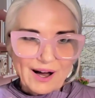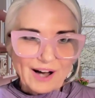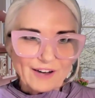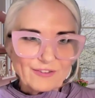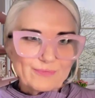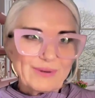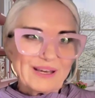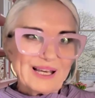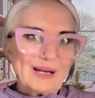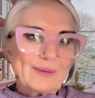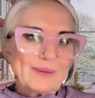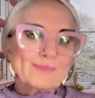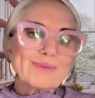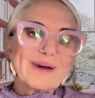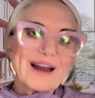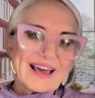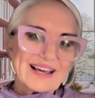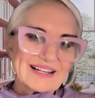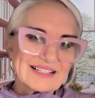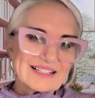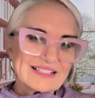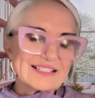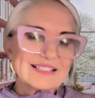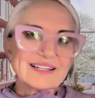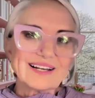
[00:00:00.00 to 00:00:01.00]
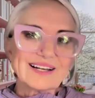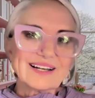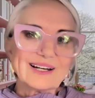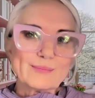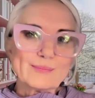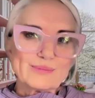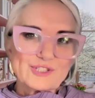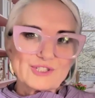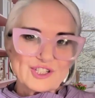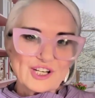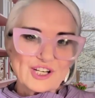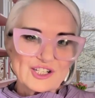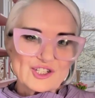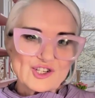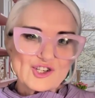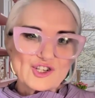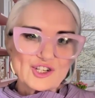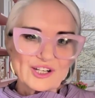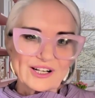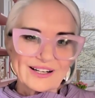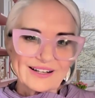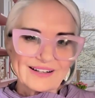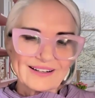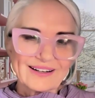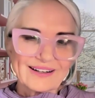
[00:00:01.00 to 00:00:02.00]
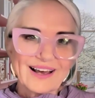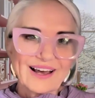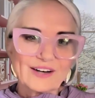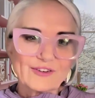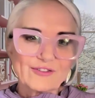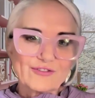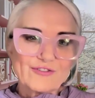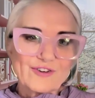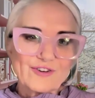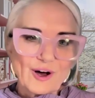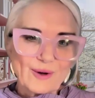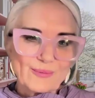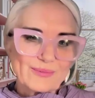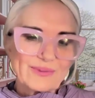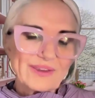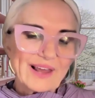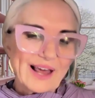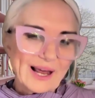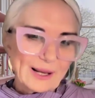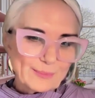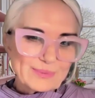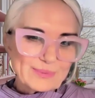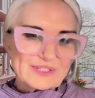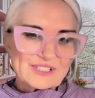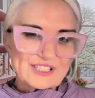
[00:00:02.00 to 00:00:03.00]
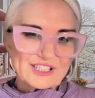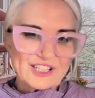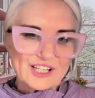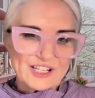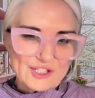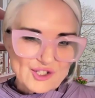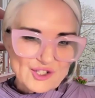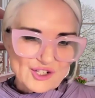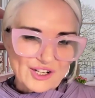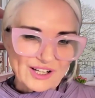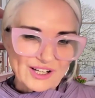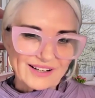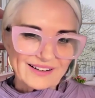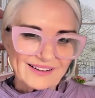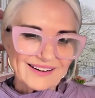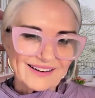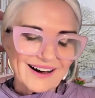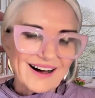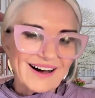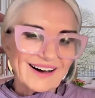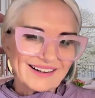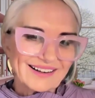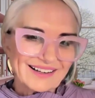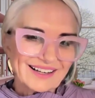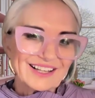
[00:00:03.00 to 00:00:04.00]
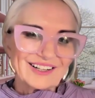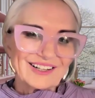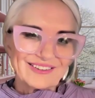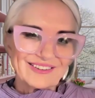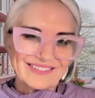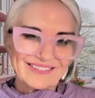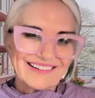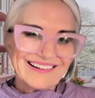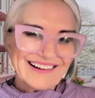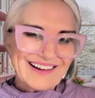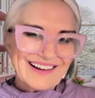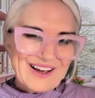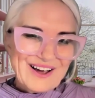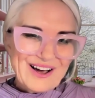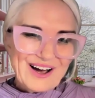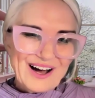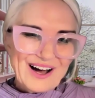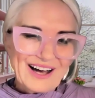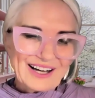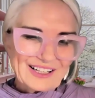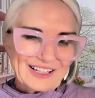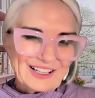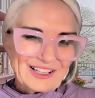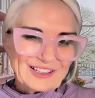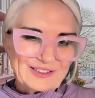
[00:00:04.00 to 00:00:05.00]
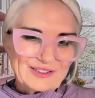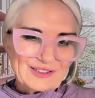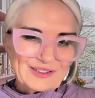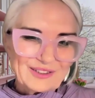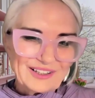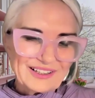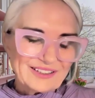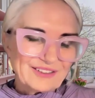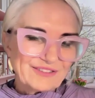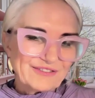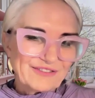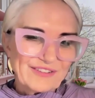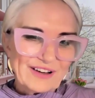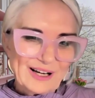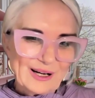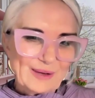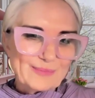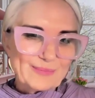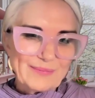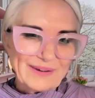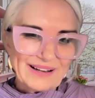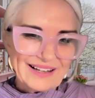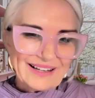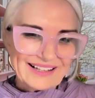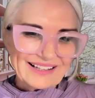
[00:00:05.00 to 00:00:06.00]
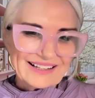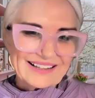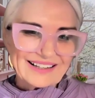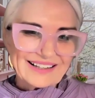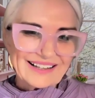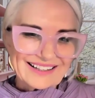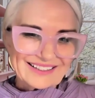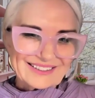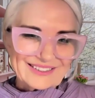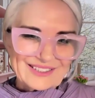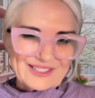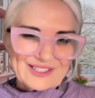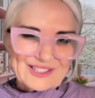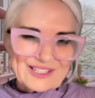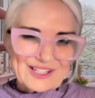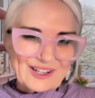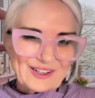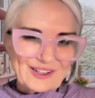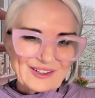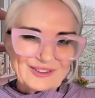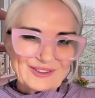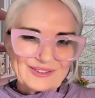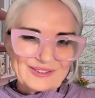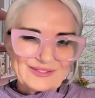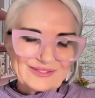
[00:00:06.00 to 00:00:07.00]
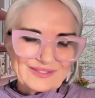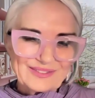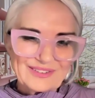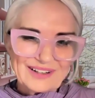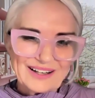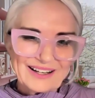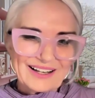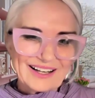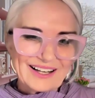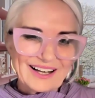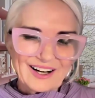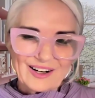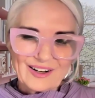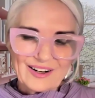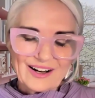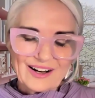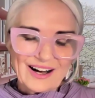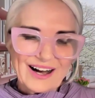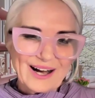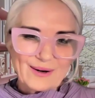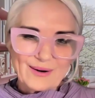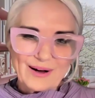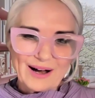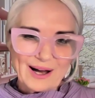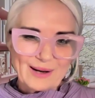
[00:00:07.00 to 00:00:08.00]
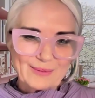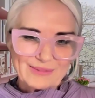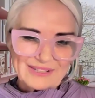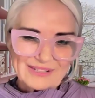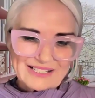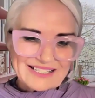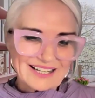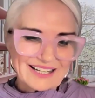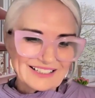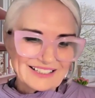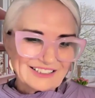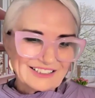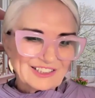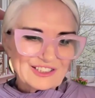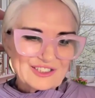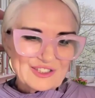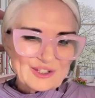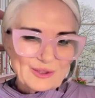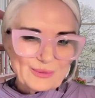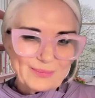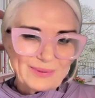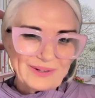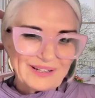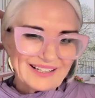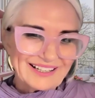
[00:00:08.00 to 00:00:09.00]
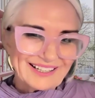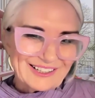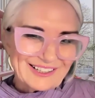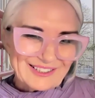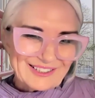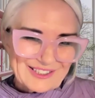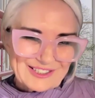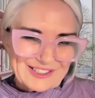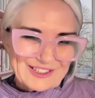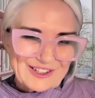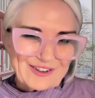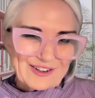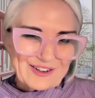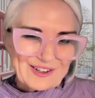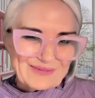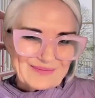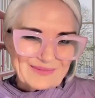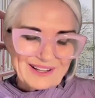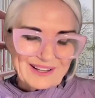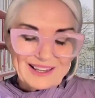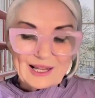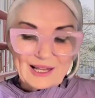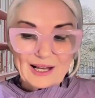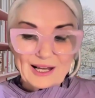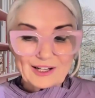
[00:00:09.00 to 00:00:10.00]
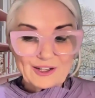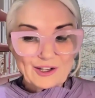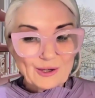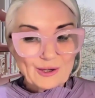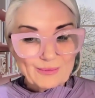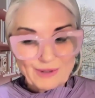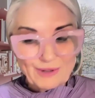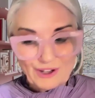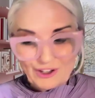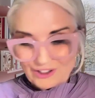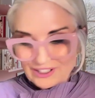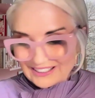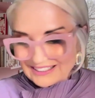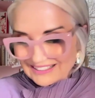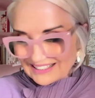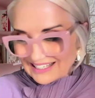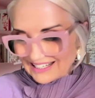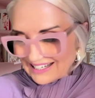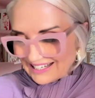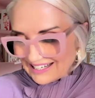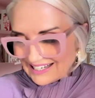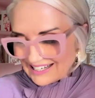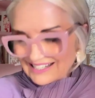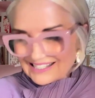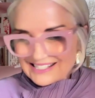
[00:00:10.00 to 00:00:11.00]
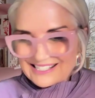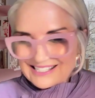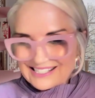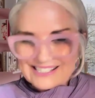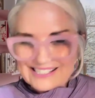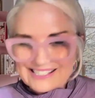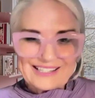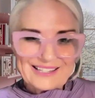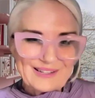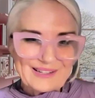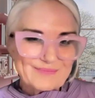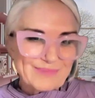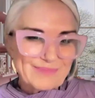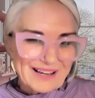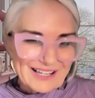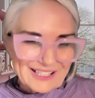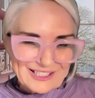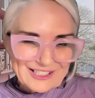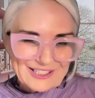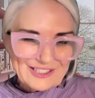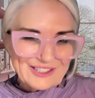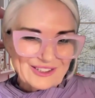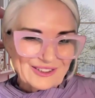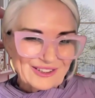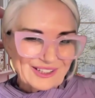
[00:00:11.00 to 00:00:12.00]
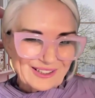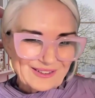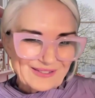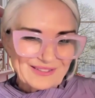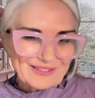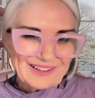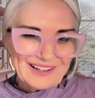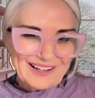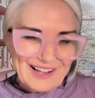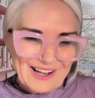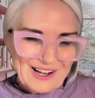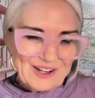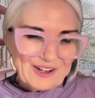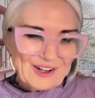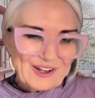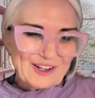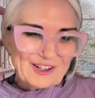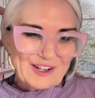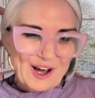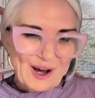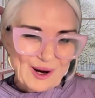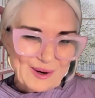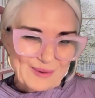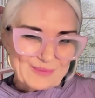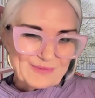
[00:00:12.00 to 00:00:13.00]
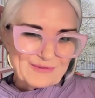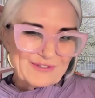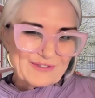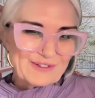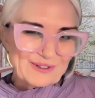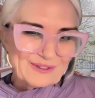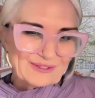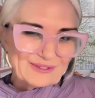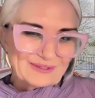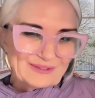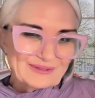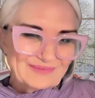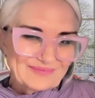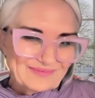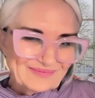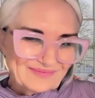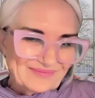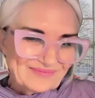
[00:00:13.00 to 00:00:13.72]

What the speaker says: I've been placed in a position, and from that position, I can develop many things. So yeah, I'm excited to be in this group, and the community is the best you can hope for.